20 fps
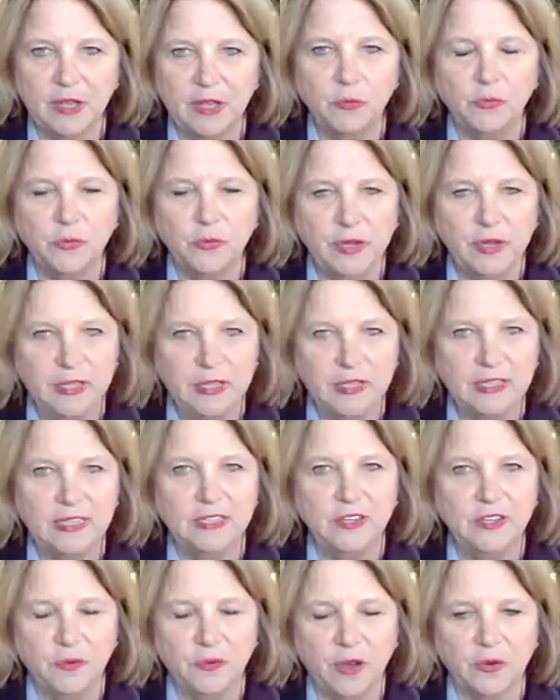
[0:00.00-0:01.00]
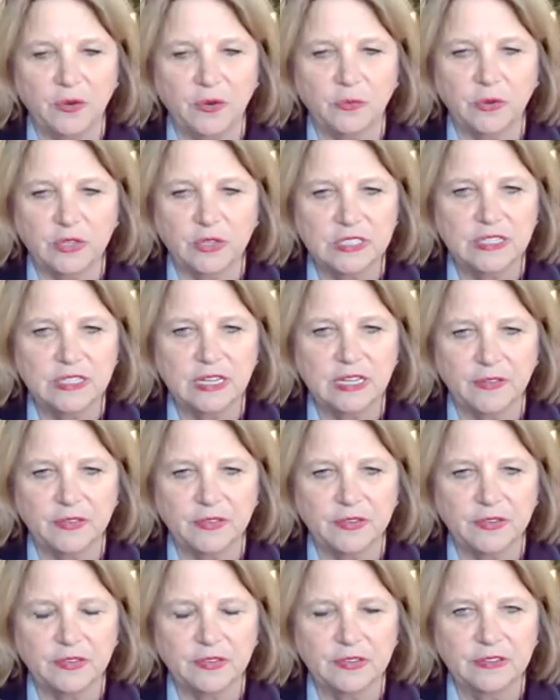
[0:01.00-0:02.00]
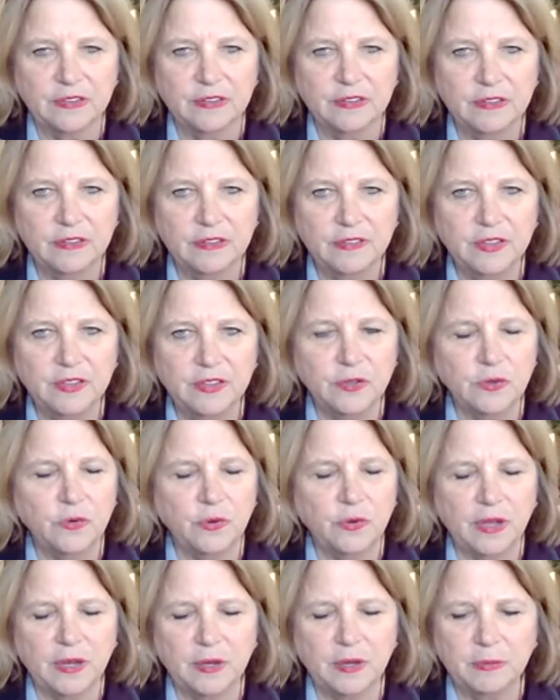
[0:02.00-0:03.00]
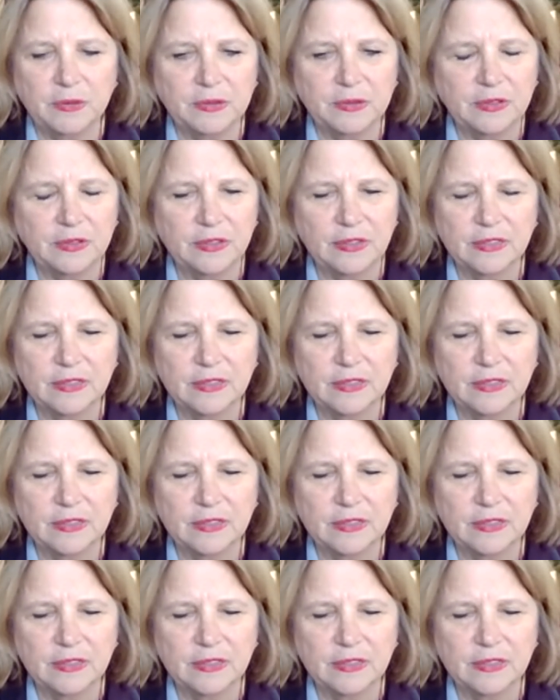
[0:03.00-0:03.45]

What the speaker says: They really know how to work together. They're incredible.